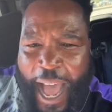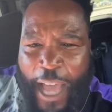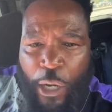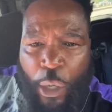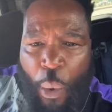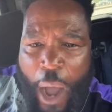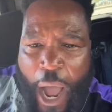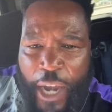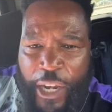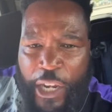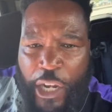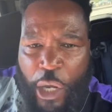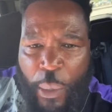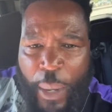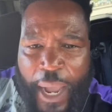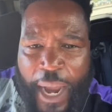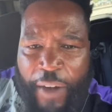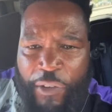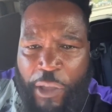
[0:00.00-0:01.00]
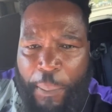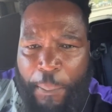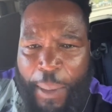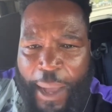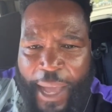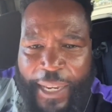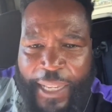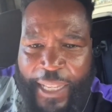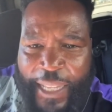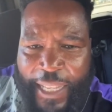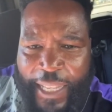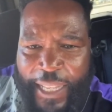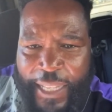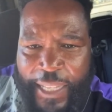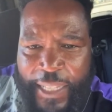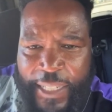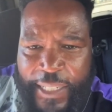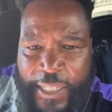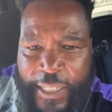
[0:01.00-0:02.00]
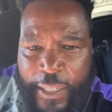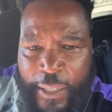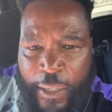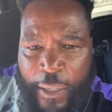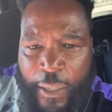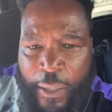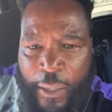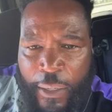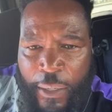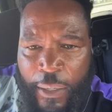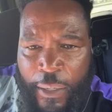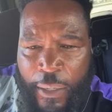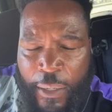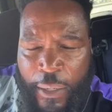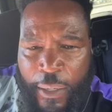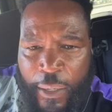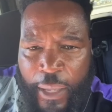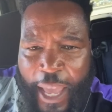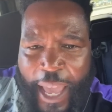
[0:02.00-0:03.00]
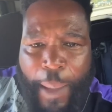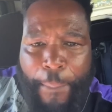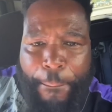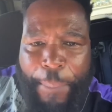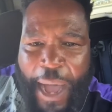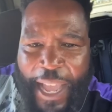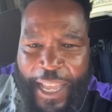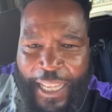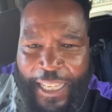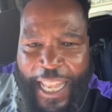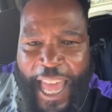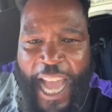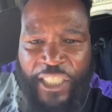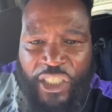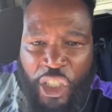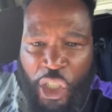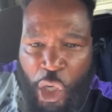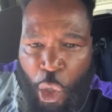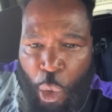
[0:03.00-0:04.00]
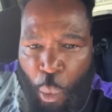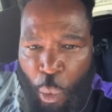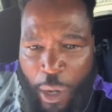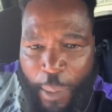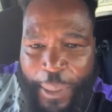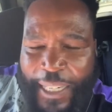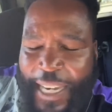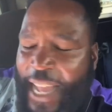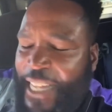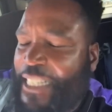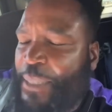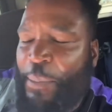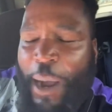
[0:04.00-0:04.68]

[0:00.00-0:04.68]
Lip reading: how do I know everybody is a biological woman?